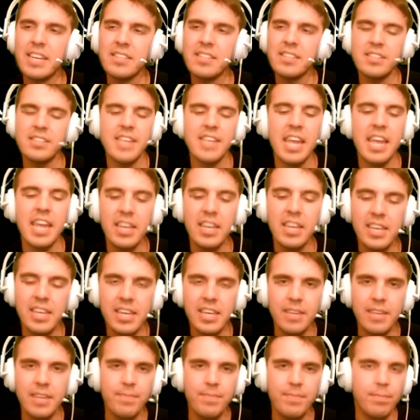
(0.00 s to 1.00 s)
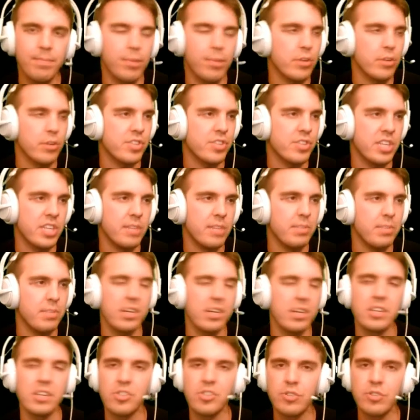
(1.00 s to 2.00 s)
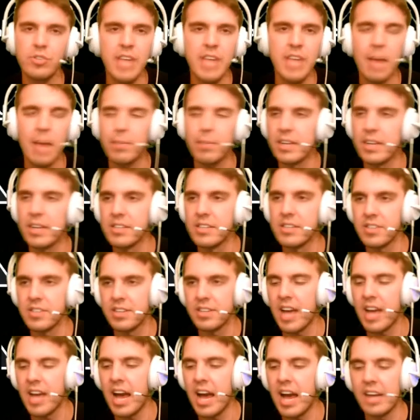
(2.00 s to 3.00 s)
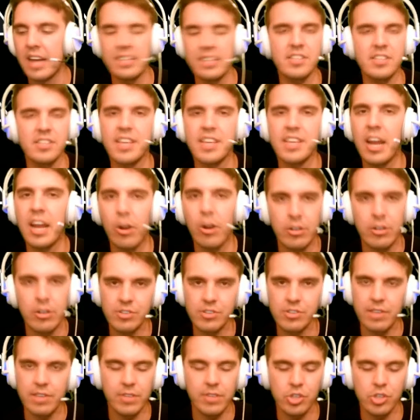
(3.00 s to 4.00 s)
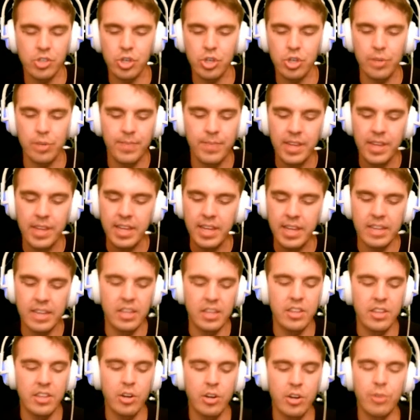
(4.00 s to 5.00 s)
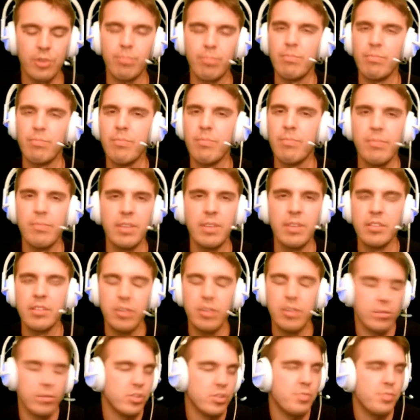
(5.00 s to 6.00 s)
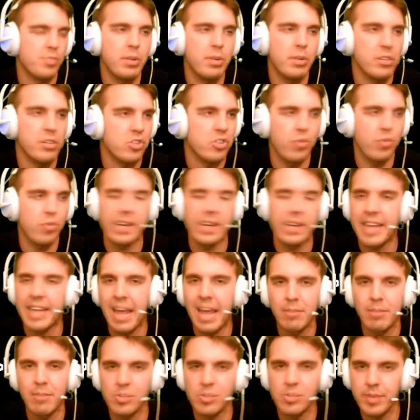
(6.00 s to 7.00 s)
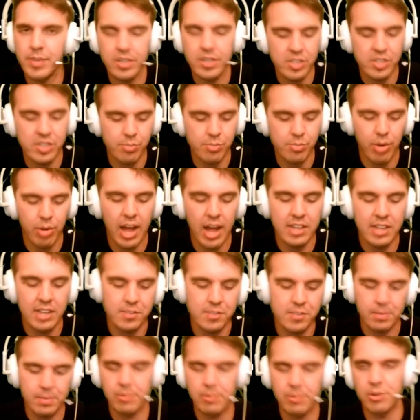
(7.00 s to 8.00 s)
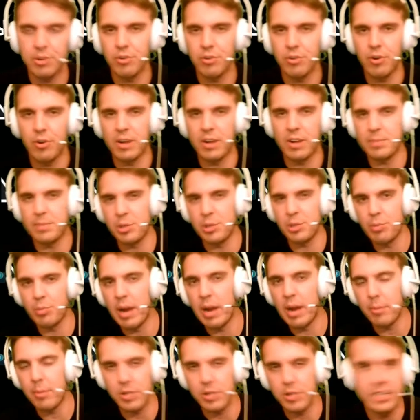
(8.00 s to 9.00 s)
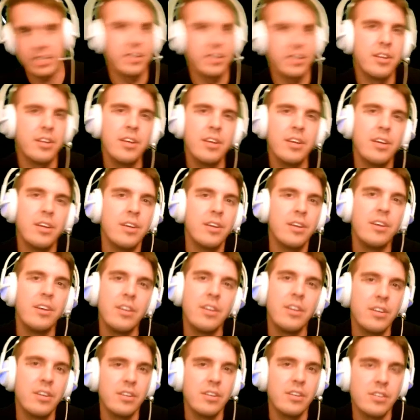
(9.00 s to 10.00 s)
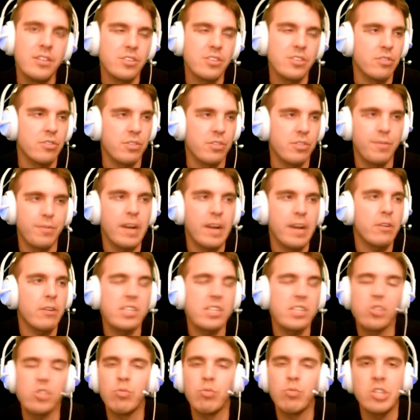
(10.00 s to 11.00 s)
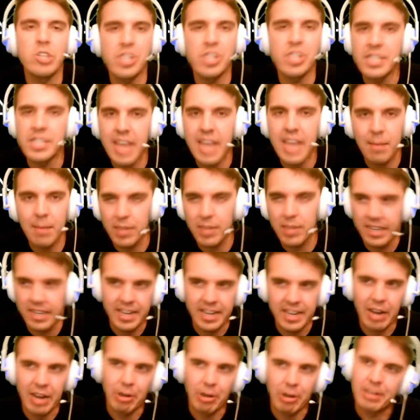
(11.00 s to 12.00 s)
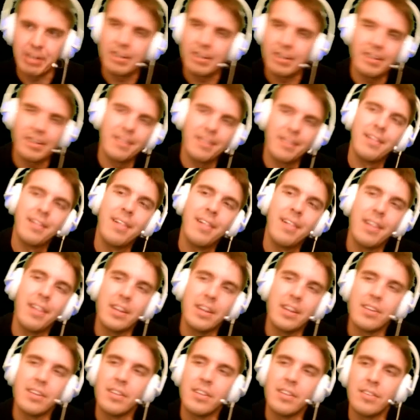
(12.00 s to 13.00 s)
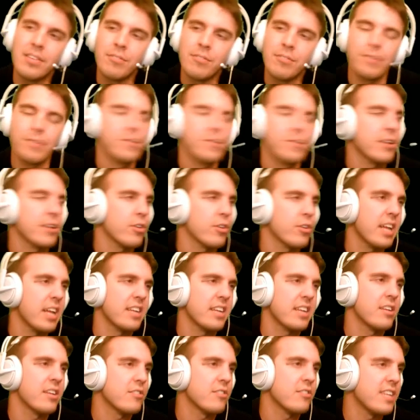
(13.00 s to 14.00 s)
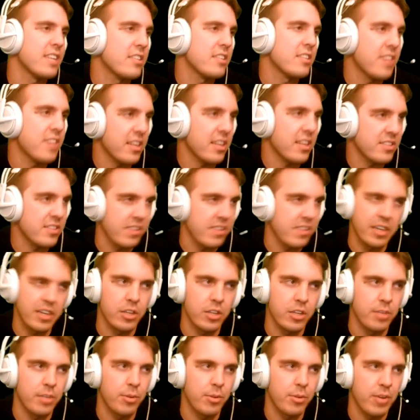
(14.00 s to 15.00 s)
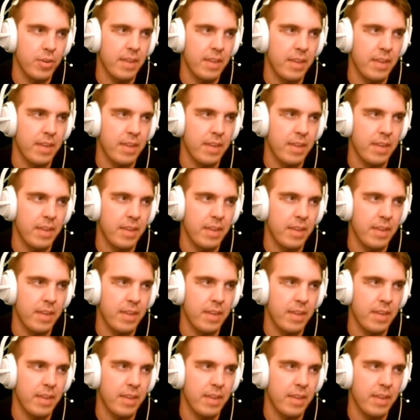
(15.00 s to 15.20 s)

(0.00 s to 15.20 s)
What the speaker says: tanky person, and because your top lane is a god, it's a Garen or something. Sure, they're just building straight damage because it's bronze and people don't know how to build properly. So it's a very squishy top lane Garen. Figure like another 10 seconds to kill him. Okay.